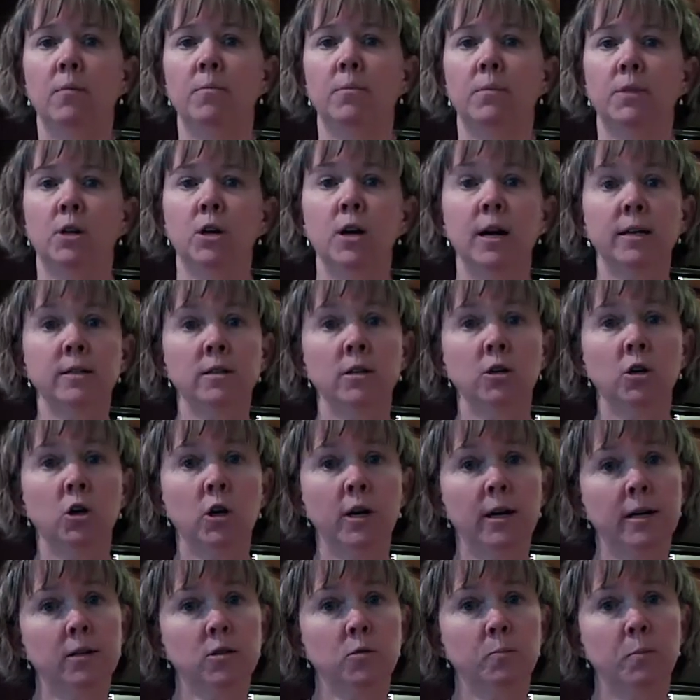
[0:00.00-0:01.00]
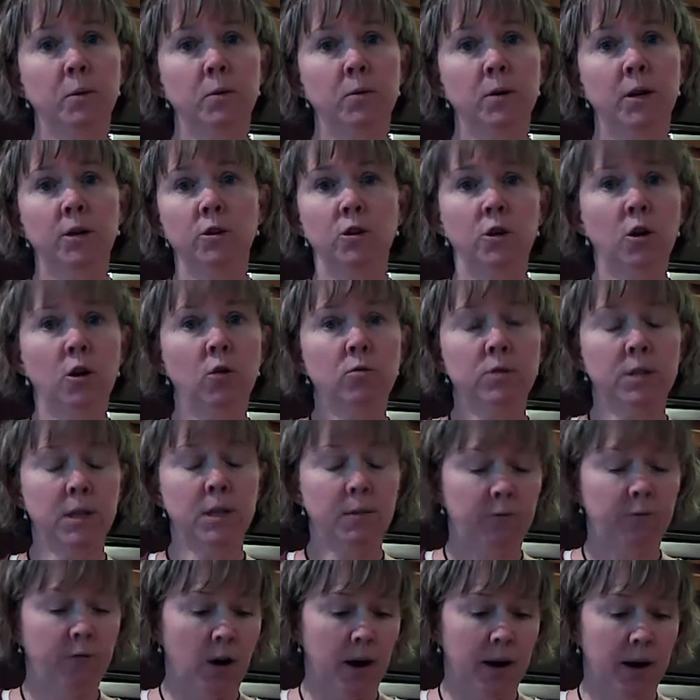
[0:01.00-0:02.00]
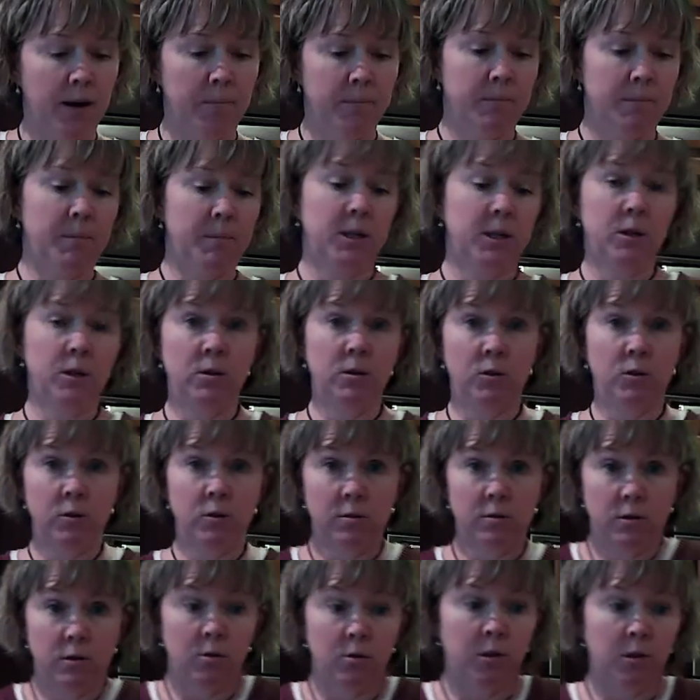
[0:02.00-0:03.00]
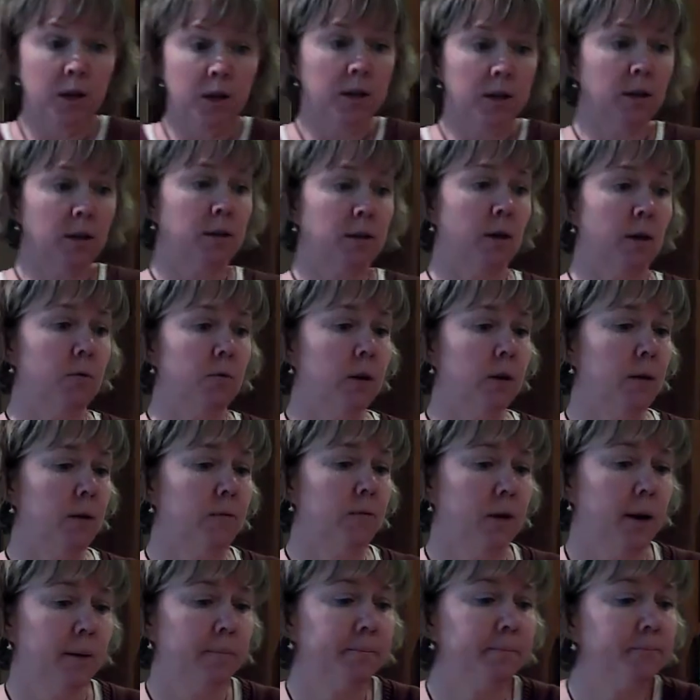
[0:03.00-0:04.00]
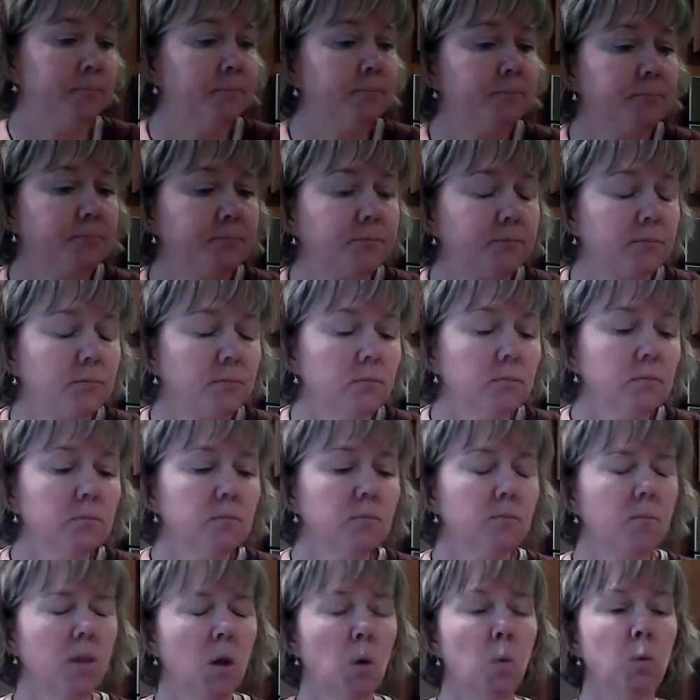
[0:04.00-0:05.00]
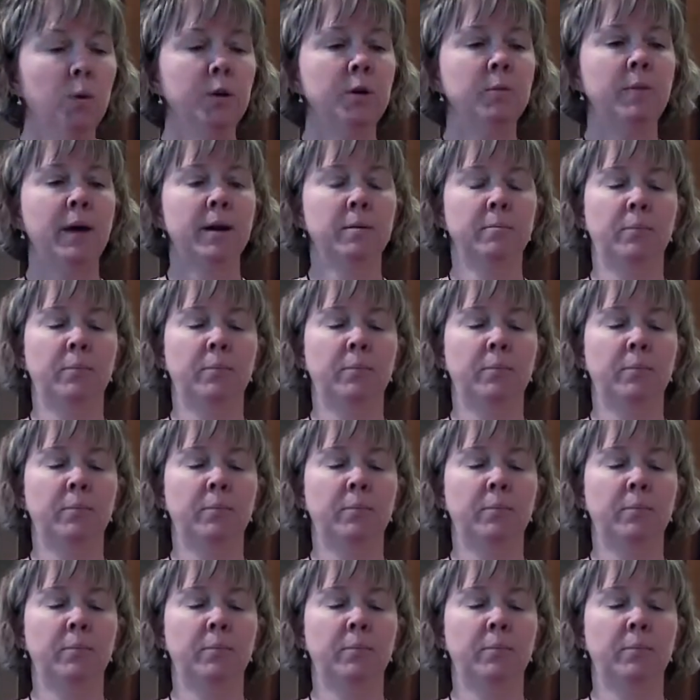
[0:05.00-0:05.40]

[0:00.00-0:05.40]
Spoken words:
nice and crisp, and you don't deep fry them, but you'd think that they were deep fried. When you make